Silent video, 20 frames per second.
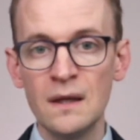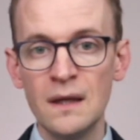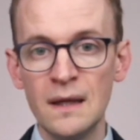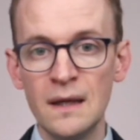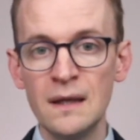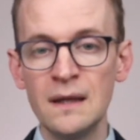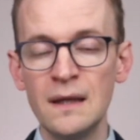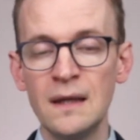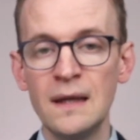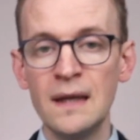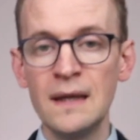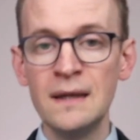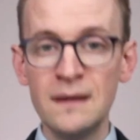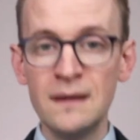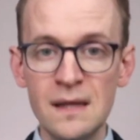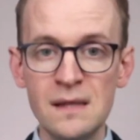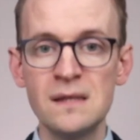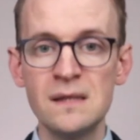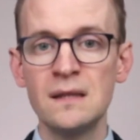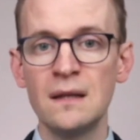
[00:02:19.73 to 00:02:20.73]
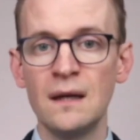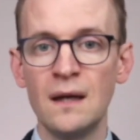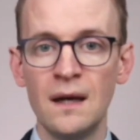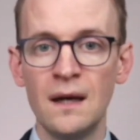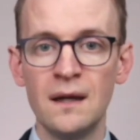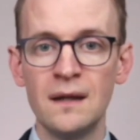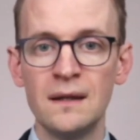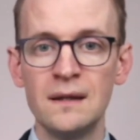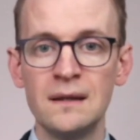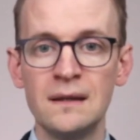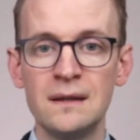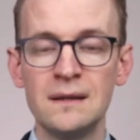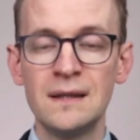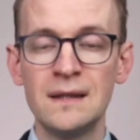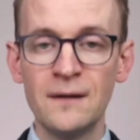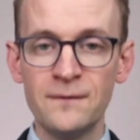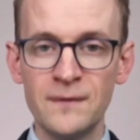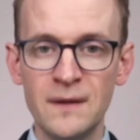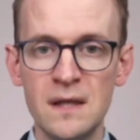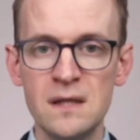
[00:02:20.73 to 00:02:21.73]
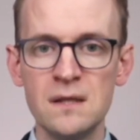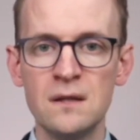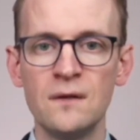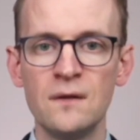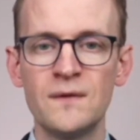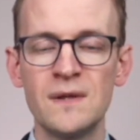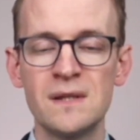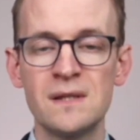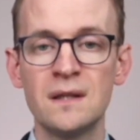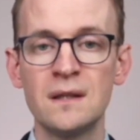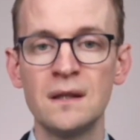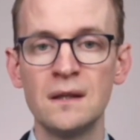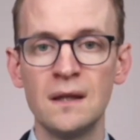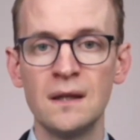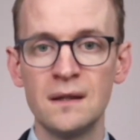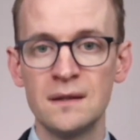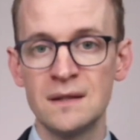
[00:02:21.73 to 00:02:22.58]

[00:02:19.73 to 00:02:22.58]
in this definition of the